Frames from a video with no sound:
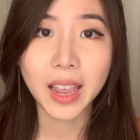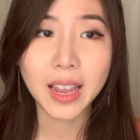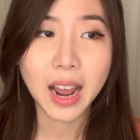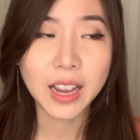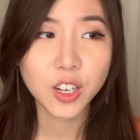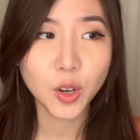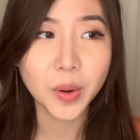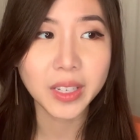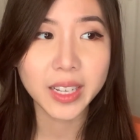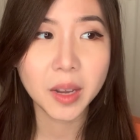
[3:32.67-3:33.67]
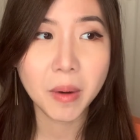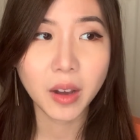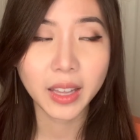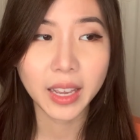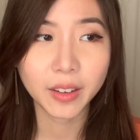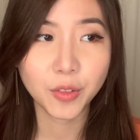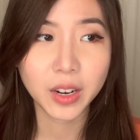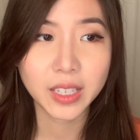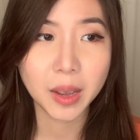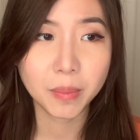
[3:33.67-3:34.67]
And I just always think about, like, for
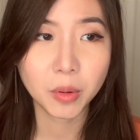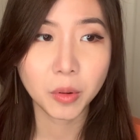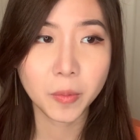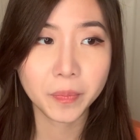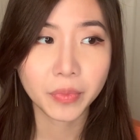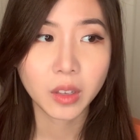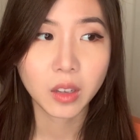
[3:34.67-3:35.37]
example,